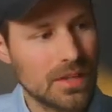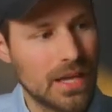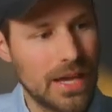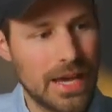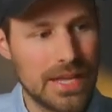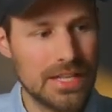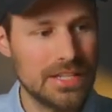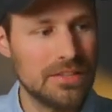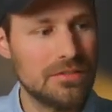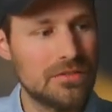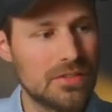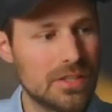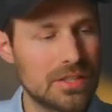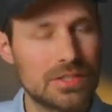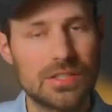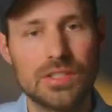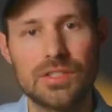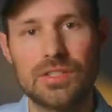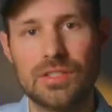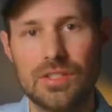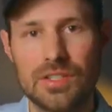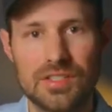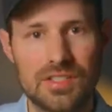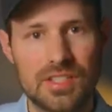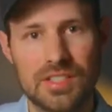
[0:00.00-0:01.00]
ND
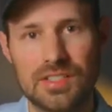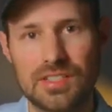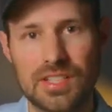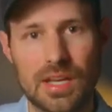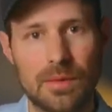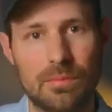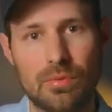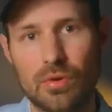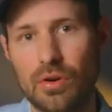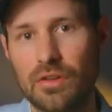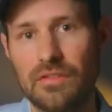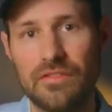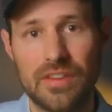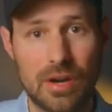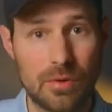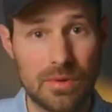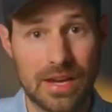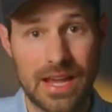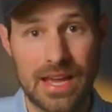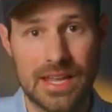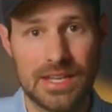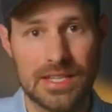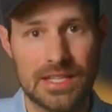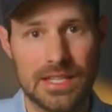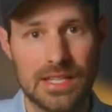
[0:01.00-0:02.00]
filters on the 6K Pro are very
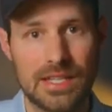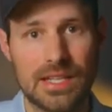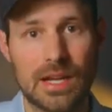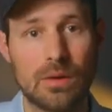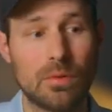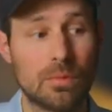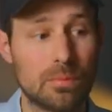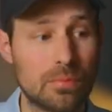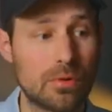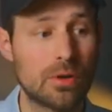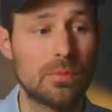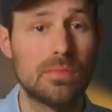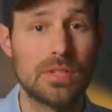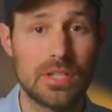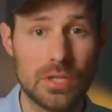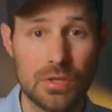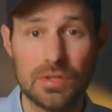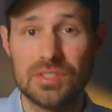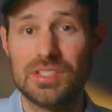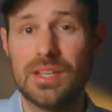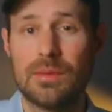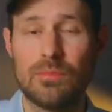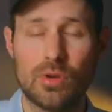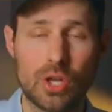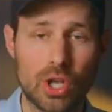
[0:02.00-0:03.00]
handy and I will probably
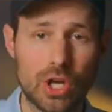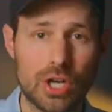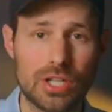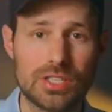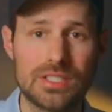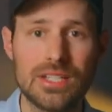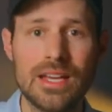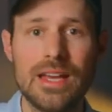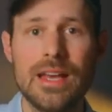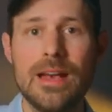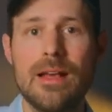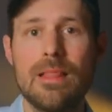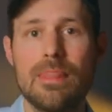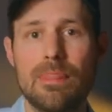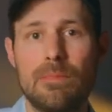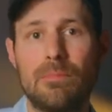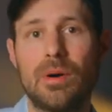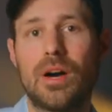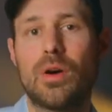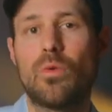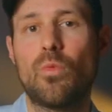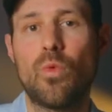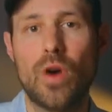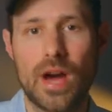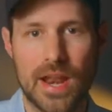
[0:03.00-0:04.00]
use them a lot,
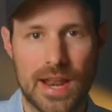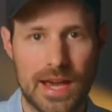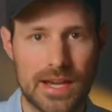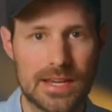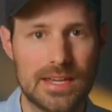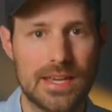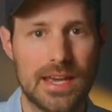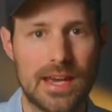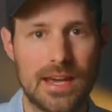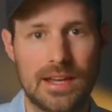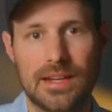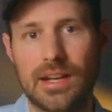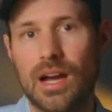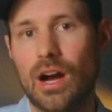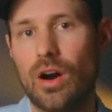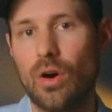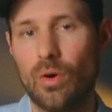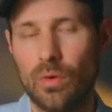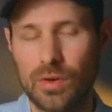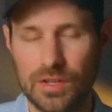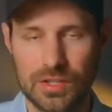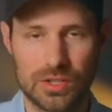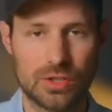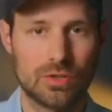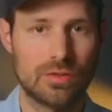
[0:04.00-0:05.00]
but when I can, I
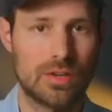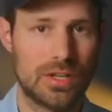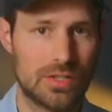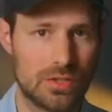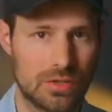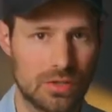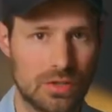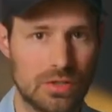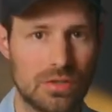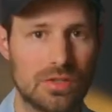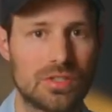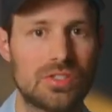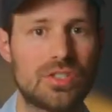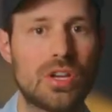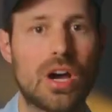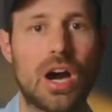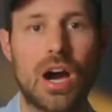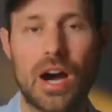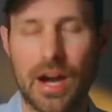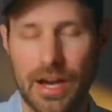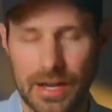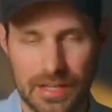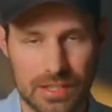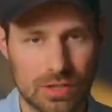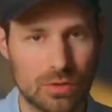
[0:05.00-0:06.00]
always try to use the
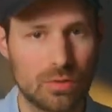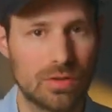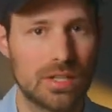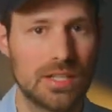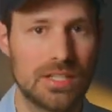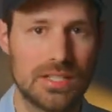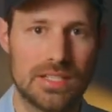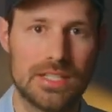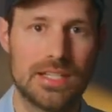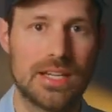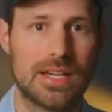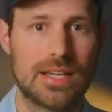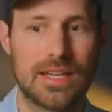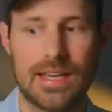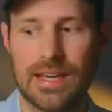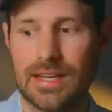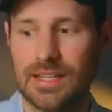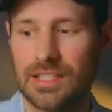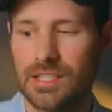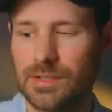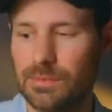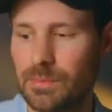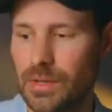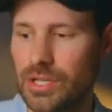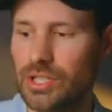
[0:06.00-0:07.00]
highest quality I can,
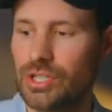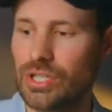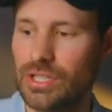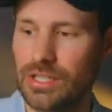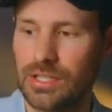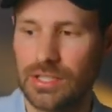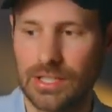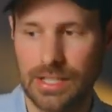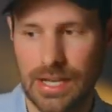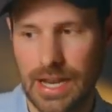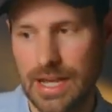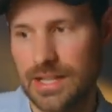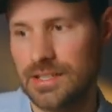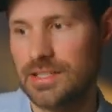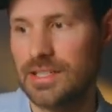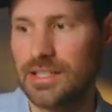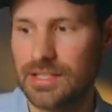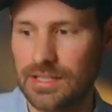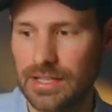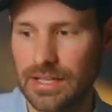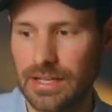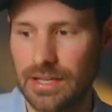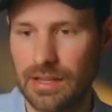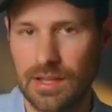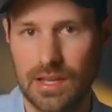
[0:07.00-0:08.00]
especially on
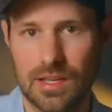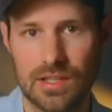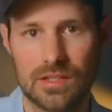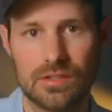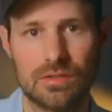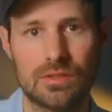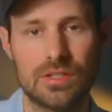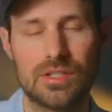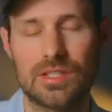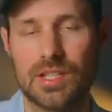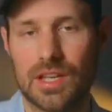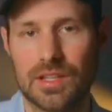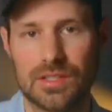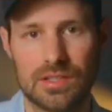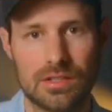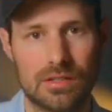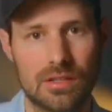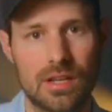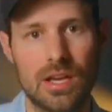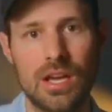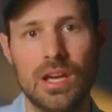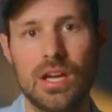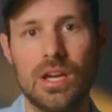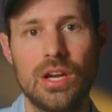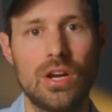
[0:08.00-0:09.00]
lenses like this, so it
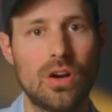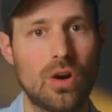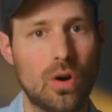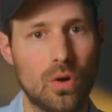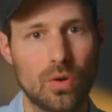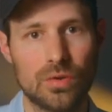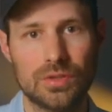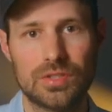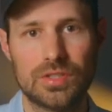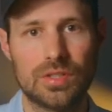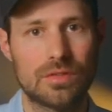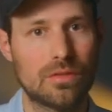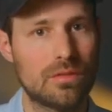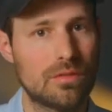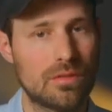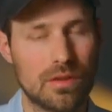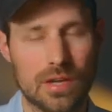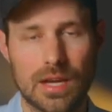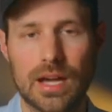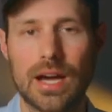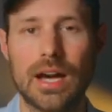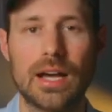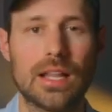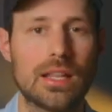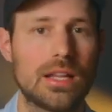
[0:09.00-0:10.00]
doesn't alter the
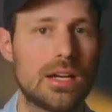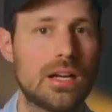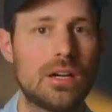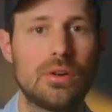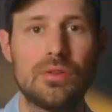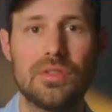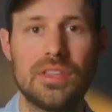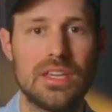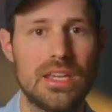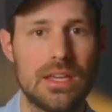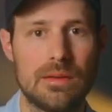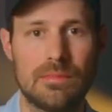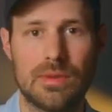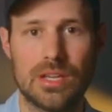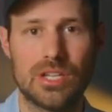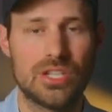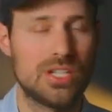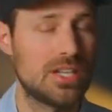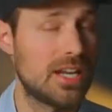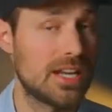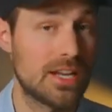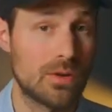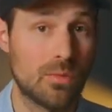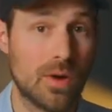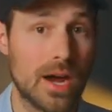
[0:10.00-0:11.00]
color or the image
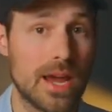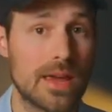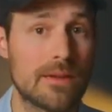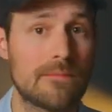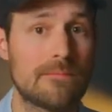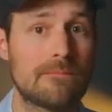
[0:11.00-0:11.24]
in any way.